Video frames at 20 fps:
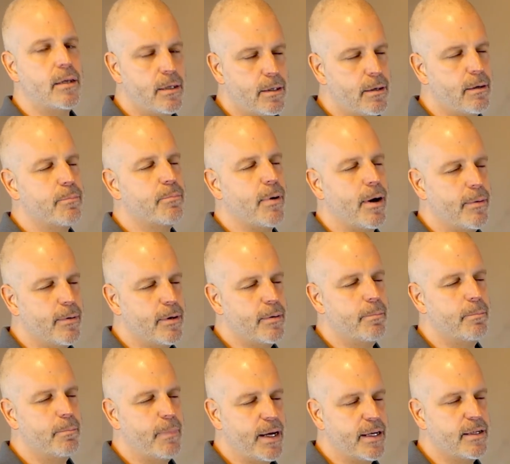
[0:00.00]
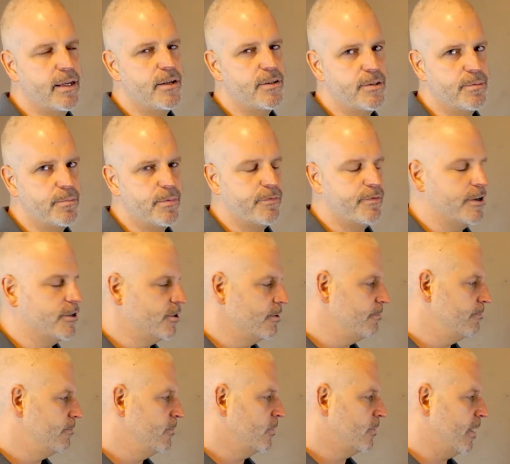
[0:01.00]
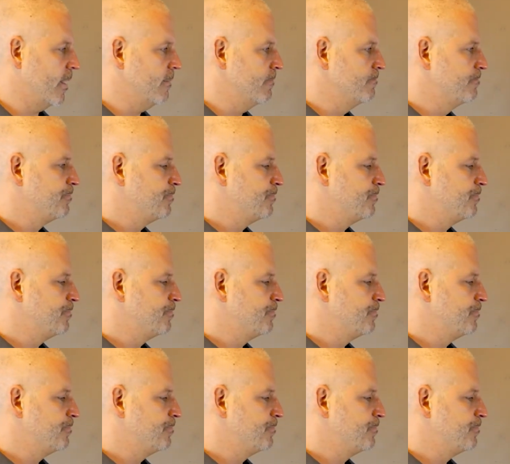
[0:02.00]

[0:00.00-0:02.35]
you're probably magnesium deficient, okay?